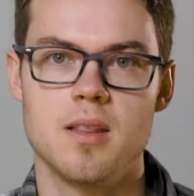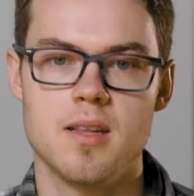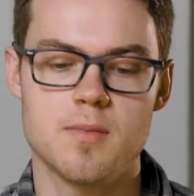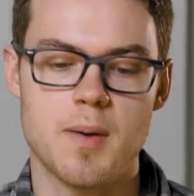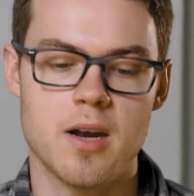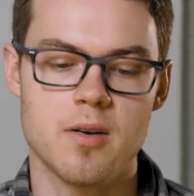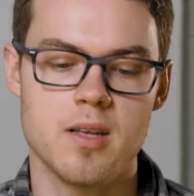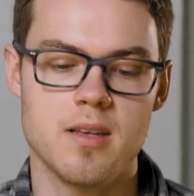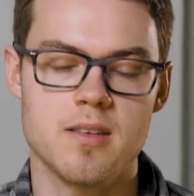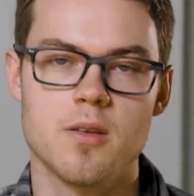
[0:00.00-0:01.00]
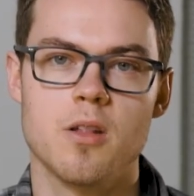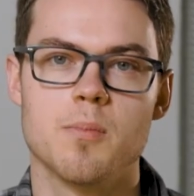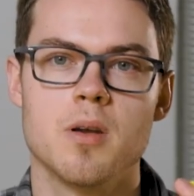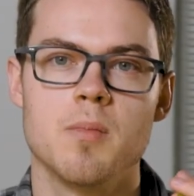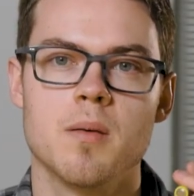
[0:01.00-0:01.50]
this battery, the Solar
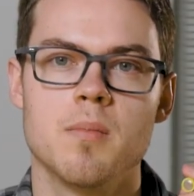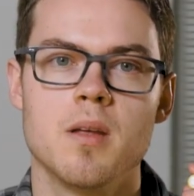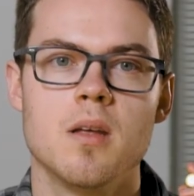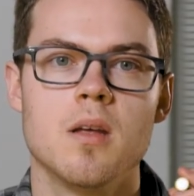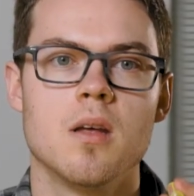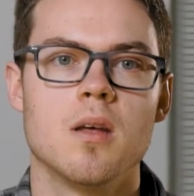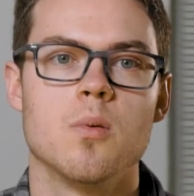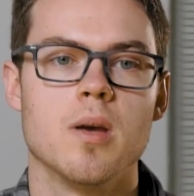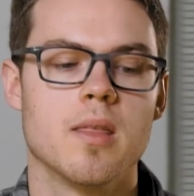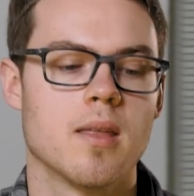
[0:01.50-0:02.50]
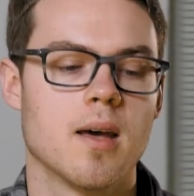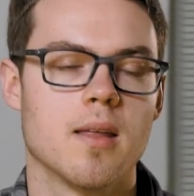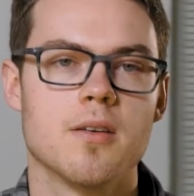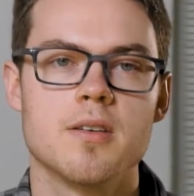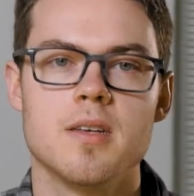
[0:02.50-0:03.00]
Premium, with
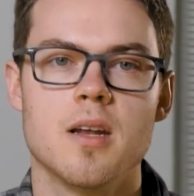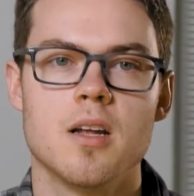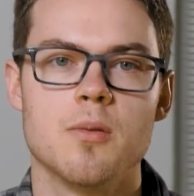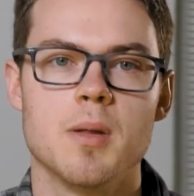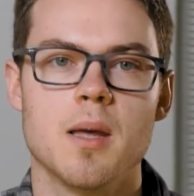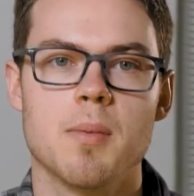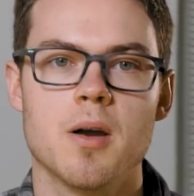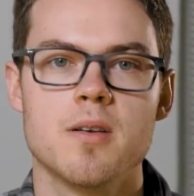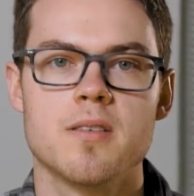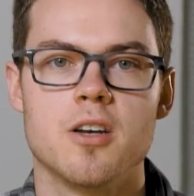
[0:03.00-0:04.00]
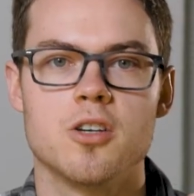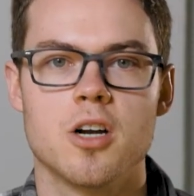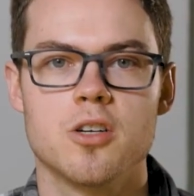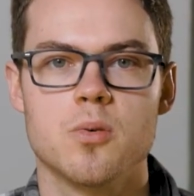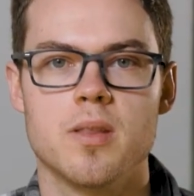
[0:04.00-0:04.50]
1300 milliamp hours on a
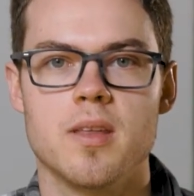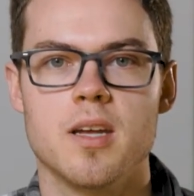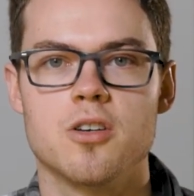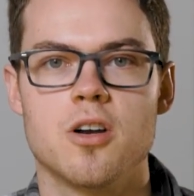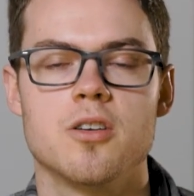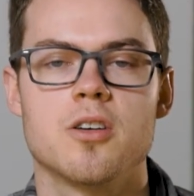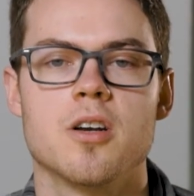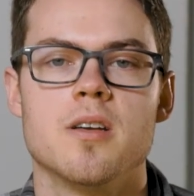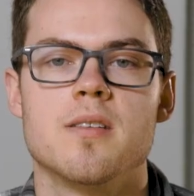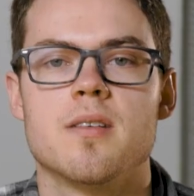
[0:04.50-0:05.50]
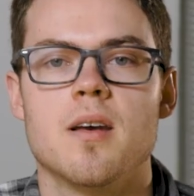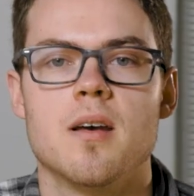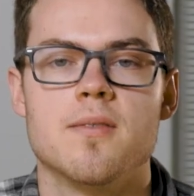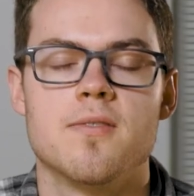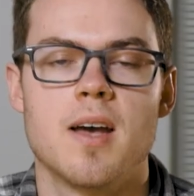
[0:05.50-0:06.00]
charger with a charge current
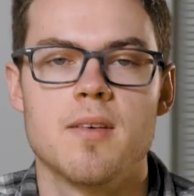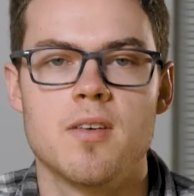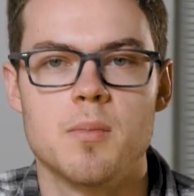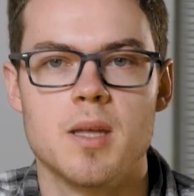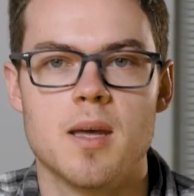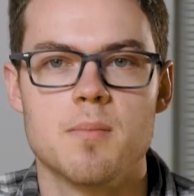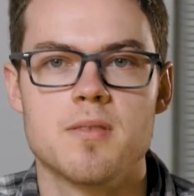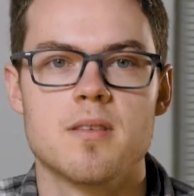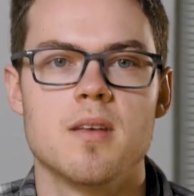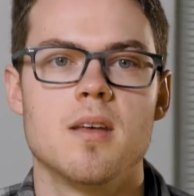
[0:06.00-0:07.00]
of 500 milliamps,